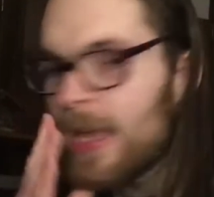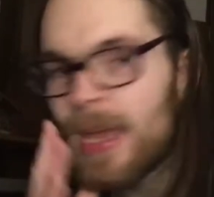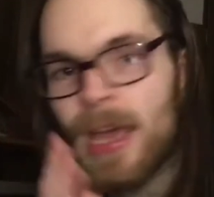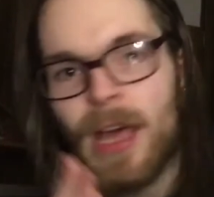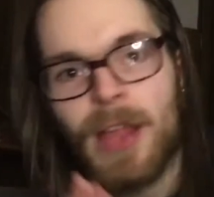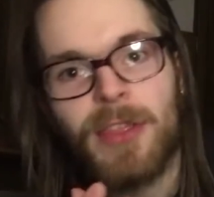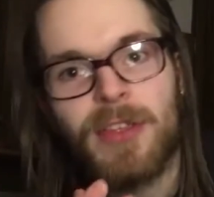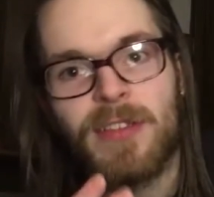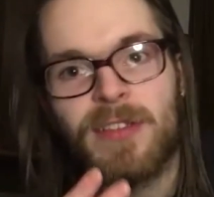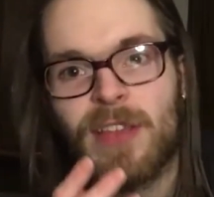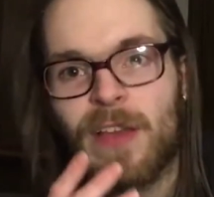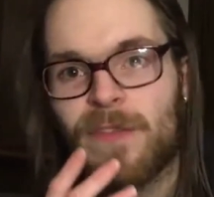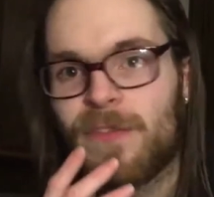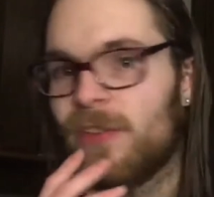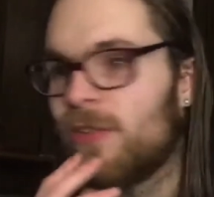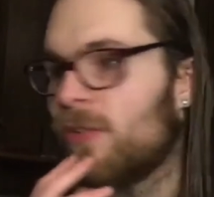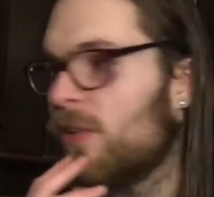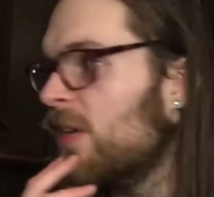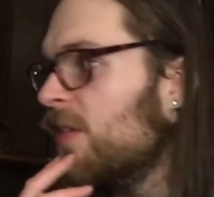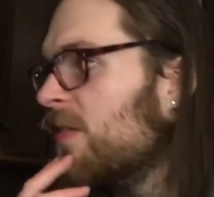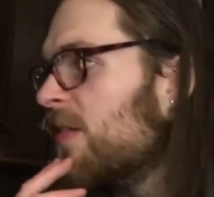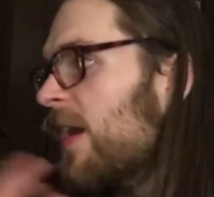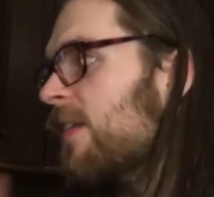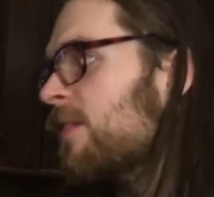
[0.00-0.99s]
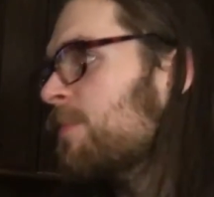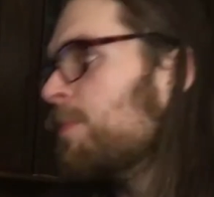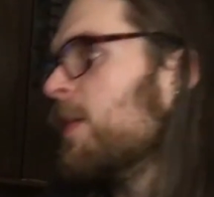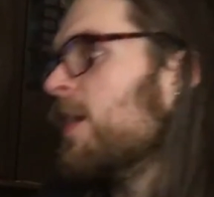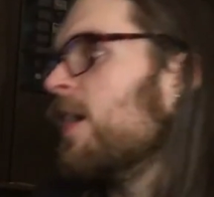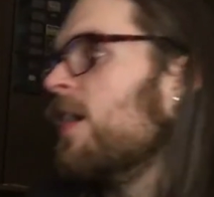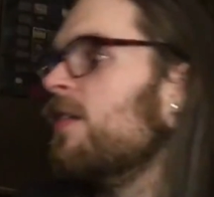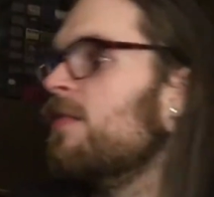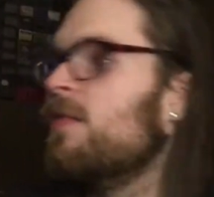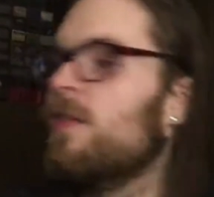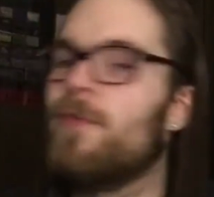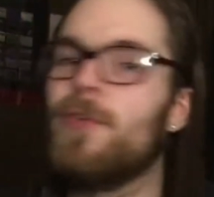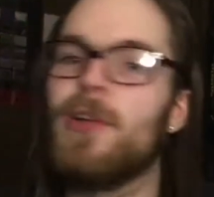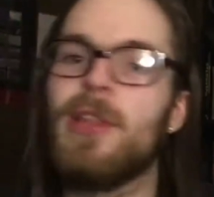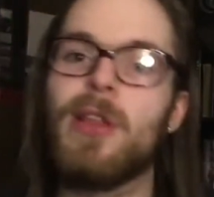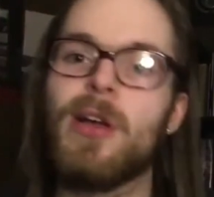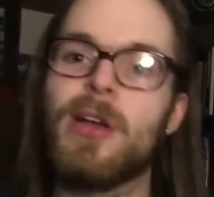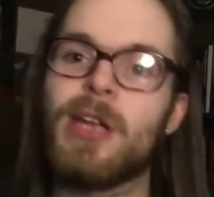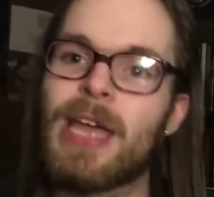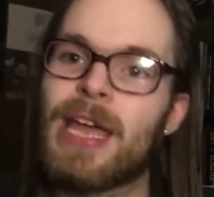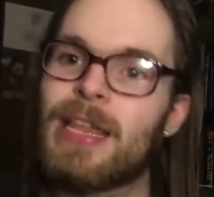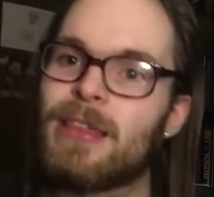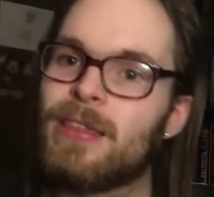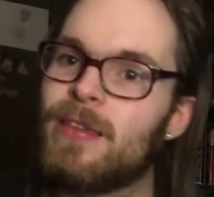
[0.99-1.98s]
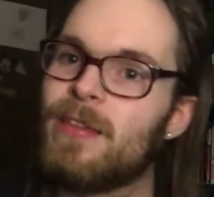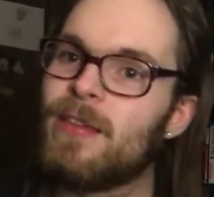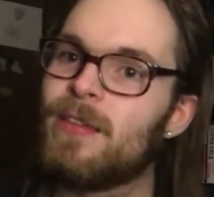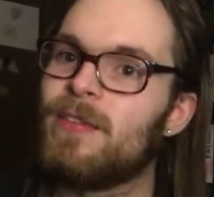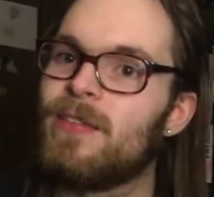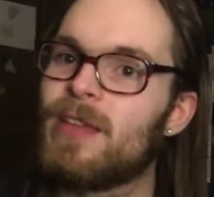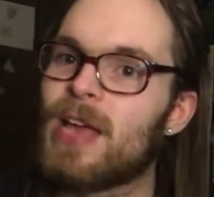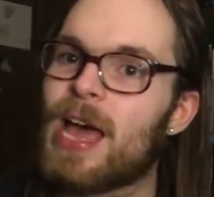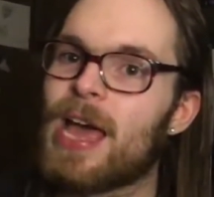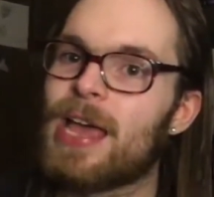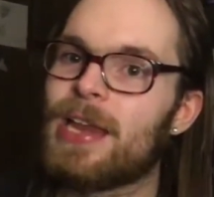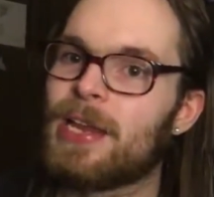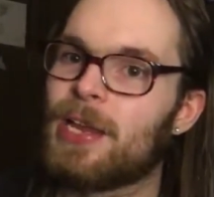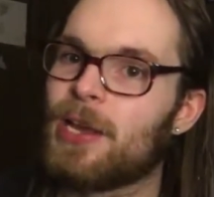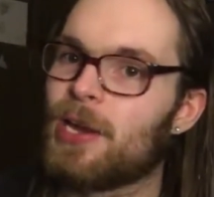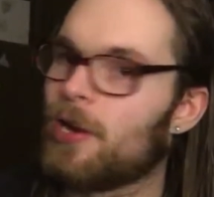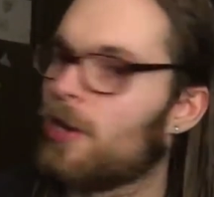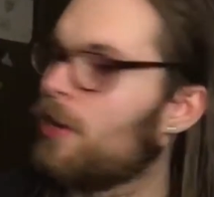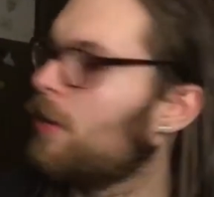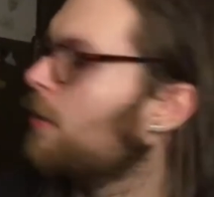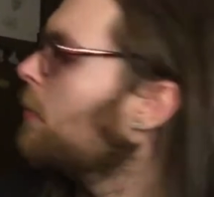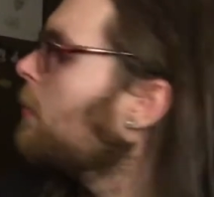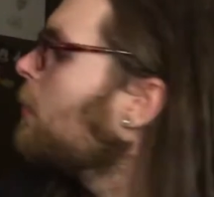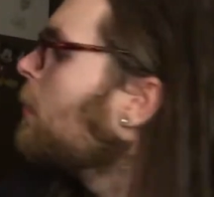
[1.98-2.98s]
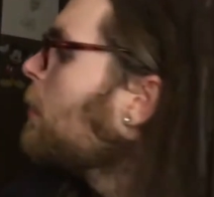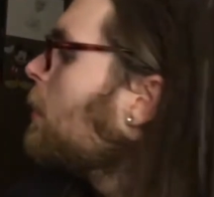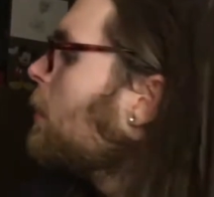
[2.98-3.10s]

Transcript: other stuff is going to taste. Because if we look at this side here